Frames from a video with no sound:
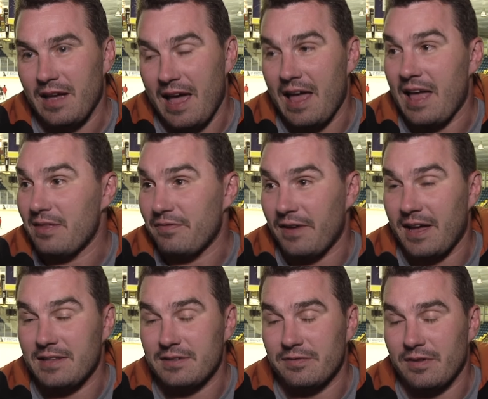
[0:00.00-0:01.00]
and the
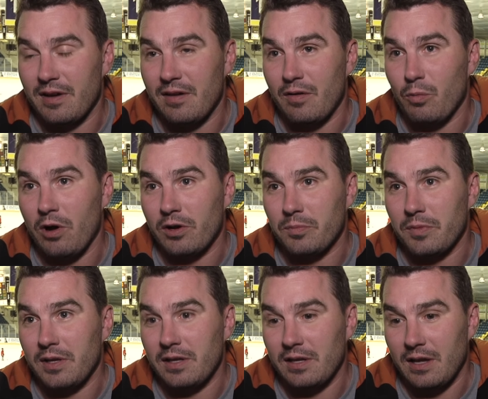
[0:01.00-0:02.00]
fans have welcomed
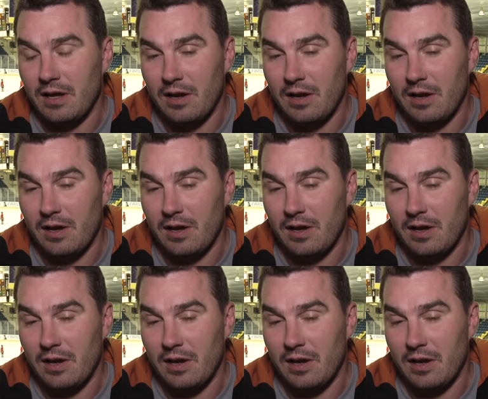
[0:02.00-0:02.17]
me